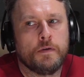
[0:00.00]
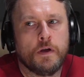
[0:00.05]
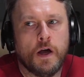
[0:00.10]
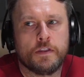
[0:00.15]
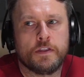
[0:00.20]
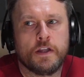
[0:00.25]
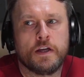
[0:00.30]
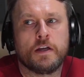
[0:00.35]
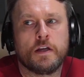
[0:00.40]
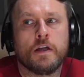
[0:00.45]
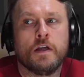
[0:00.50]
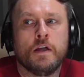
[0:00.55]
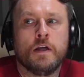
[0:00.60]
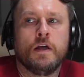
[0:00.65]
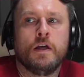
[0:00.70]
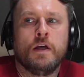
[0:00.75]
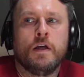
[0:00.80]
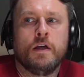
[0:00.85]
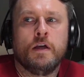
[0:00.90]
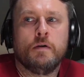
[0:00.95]
I think
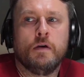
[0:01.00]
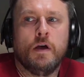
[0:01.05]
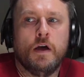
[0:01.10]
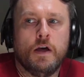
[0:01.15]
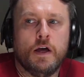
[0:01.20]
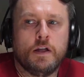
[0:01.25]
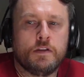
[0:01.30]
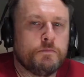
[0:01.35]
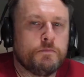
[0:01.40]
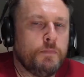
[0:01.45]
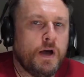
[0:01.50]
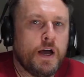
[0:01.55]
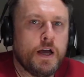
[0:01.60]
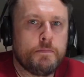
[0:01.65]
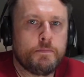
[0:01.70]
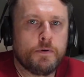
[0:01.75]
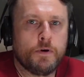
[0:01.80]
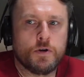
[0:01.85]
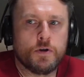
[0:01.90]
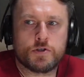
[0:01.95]
my
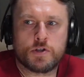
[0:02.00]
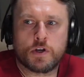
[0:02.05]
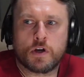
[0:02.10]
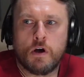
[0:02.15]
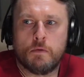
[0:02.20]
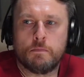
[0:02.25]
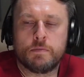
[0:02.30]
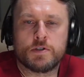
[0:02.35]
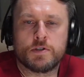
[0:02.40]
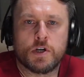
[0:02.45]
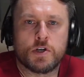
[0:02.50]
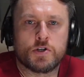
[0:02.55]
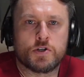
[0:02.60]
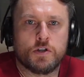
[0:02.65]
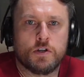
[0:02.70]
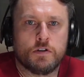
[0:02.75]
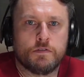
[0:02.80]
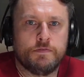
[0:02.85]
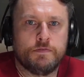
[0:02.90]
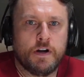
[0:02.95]
approach to
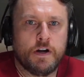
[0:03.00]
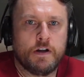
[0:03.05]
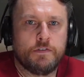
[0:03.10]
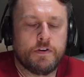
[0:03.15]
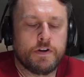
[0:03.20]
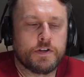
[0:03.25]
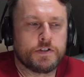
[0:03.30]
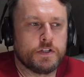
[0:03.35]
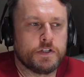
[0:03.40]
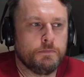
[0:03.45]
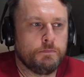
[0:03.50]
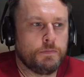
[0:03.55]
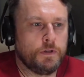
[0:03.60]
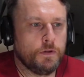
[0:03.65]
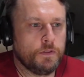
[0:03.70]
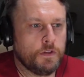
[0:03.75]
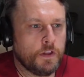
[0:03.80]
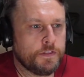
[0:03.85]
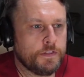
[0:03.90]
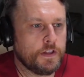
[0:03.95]
composition is very, very
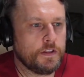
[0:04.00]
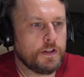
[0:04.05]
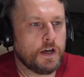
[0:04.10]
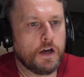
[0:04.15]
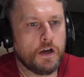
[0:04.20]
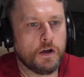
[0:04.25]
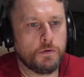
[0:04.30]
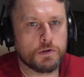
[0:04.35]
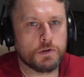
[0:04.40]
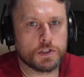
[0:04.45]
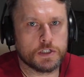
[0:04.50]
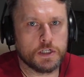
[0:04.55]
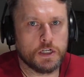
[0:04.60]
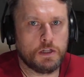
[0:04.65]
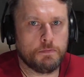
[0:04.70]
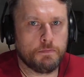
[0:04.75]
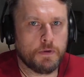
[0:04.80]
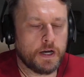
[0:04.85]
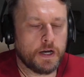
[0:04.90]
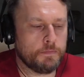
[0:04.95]
simple. And the thing that I always
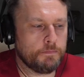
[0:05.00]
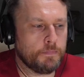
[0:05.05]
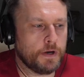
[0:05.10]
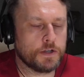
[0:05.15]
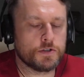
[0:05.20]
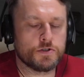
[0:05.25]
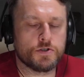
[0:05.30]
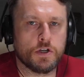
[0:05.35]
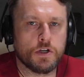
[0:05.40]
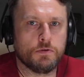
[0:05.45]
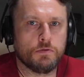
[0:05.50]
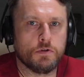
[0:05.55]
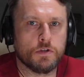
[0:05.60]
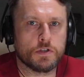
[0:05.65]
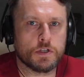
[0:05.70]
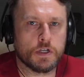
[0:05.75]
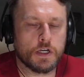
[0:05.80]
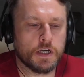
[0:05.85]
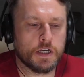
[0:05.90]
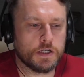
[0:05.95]
tell my
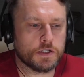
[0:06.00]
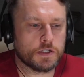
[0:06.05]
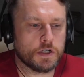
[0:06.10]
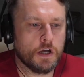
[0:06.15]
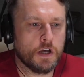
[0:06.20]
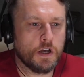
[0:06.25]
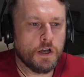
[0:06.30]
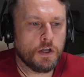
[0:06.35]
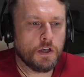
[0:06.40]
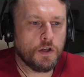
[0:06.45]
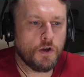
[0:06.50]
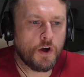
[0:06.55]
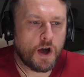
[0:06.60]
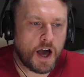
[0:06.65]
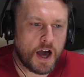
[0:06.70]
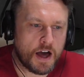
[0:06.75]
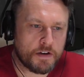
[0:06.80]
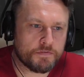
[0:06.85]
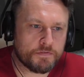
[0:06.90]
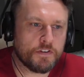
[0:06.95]
students is, you
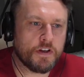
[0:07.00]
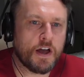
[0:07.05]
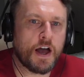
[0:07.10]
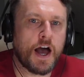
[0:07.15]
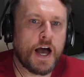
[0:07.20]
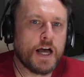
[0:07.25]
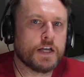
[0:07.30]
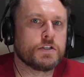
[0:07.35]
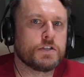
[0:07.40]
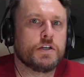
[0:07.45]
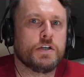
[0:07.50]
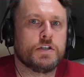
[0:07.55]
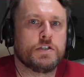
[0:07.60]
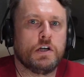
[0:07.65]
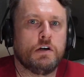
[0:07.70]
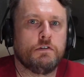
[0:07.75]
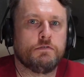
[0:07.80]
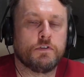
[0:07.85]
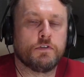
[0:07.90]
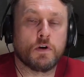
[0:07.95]
have to ask
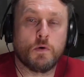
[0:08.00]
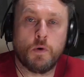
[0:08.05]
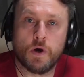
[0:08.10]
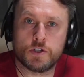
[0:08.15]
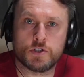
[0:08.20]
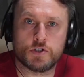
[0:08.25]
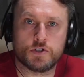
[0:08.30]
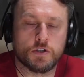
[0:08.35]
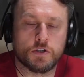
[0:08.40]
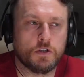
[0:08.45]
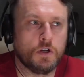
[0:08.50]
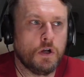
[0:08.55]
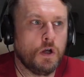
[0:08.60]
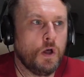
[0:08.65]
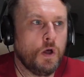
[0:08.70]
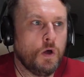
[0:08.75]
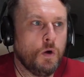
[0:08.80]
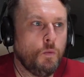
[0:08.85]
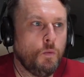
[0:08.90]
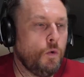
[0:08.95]
yourself the question,
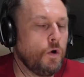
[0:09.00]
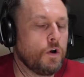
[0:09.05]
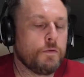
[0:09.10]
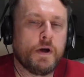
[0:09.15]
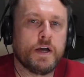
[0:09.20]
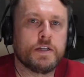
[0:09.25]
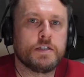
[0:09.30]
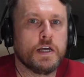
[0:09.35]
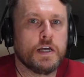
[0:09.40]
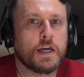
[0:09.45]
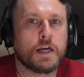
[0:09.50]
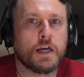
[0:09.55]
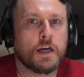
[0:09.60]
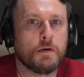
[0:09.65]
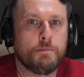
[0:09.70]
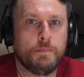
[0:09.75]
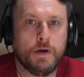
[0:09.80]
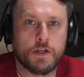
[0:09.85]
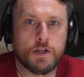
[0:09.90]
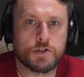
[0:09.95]
what am I taking
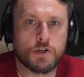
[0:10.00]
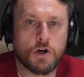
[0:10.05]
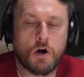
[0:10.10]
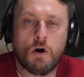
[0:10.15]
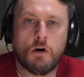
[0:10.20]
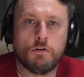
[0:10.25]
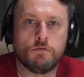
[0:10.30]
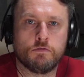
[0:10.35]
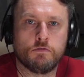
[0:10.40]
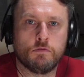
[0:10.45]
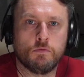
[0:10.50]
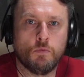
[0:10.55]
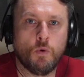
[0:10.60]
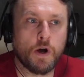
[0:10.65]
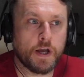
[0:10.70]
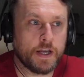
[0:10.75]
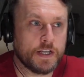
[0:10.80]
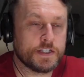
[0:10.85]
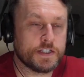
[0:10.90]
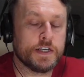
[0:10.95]
a picture of?
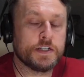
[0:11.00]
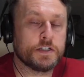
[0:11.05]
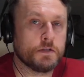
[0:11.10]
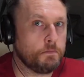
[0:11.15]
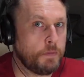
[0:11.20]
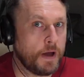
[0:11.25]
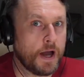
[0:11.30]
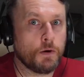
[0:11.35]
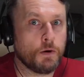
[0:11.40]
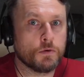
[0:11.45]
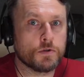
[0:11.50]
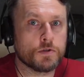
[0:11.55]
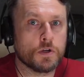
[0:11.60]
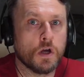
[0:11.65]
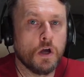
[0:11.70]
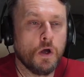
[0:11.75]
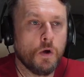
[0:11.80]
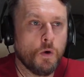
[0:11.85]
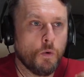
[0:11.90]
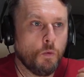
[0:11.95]
What is this about?
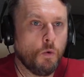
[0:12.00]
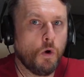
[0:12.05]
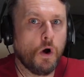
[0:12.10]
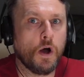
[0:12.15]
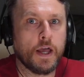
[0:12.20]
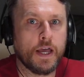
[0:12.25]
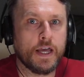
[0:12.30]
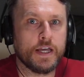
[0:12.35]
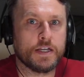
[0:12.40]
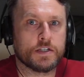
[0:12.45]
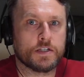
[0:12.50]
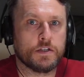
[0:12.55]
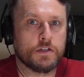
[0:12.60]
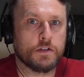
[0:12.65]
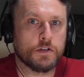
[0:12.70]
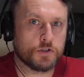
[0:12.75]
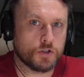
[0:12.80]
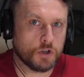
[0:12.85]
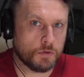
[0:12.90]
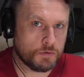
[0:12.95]
What is
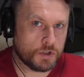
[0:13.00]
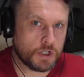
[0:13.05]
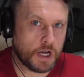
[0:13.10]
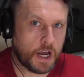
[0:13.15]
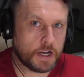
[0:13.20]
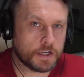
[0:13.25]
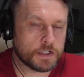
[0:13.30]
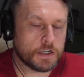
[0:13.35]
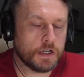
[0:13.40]
the subject?